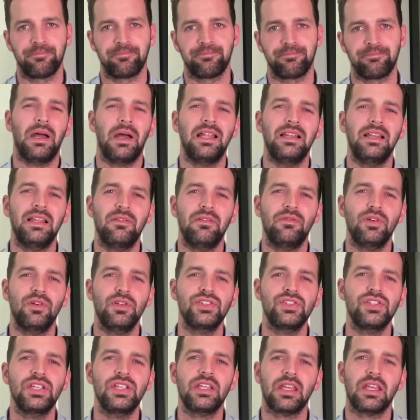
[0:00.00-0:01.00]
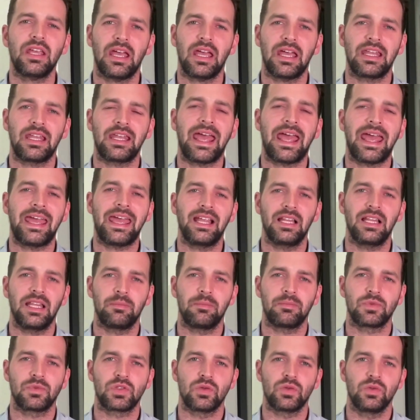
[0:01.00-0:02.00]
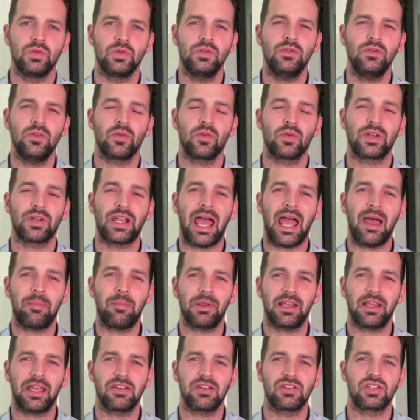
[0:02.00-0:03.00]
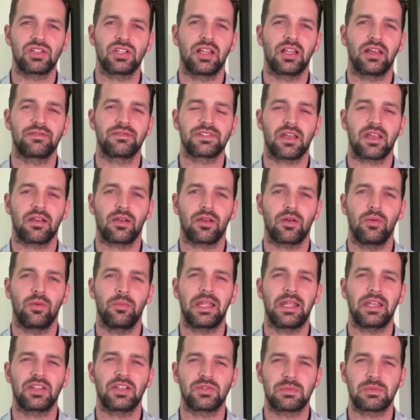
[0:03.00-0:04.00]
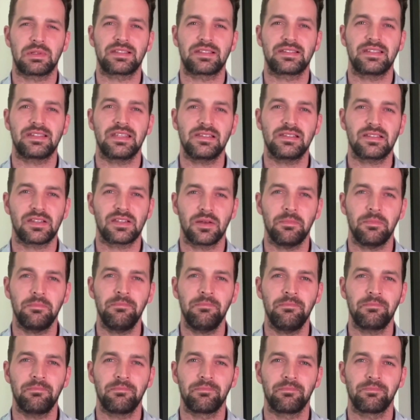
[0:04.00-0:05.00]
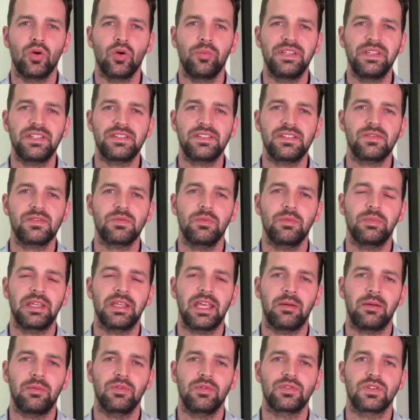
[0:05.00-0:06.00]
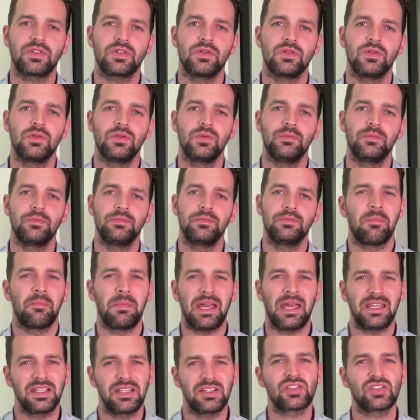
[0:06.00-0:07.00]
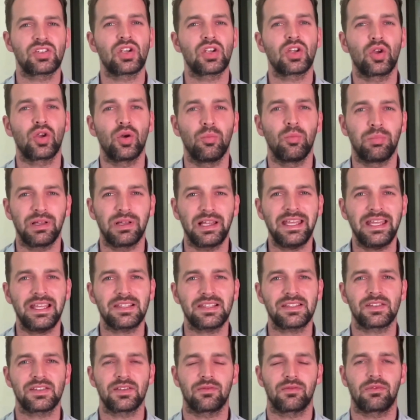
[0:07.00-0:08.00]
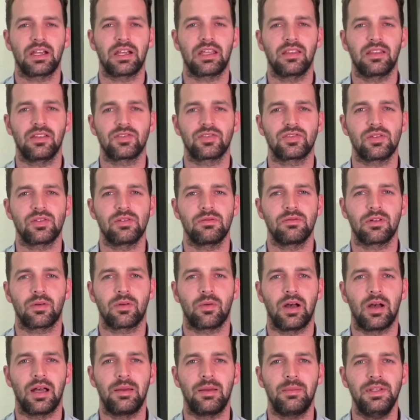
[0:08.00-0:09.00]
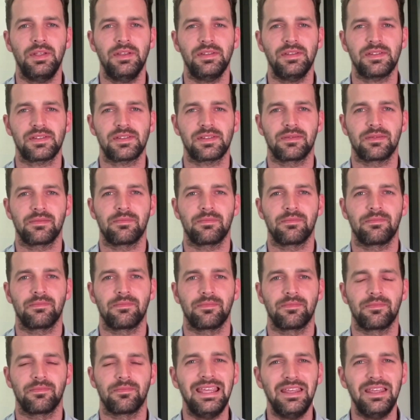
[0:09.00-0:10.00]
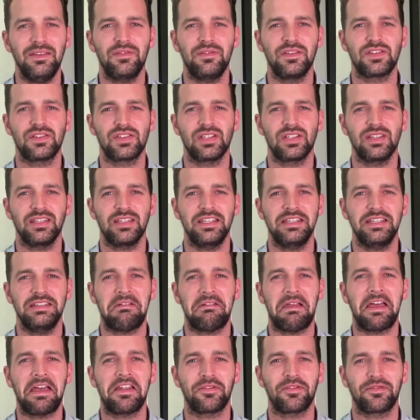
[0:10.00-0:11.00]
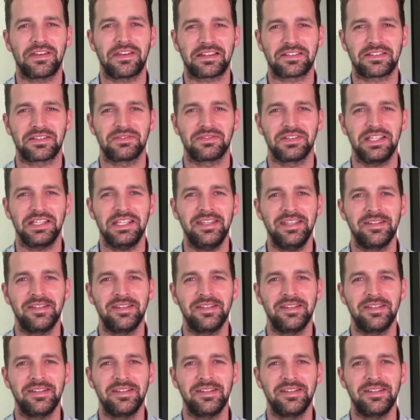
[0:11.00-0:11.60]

By leveraging an ALM tool or an application lifecycle management system, your business will be able to manage complex regulatory requirements efficiently and effectively,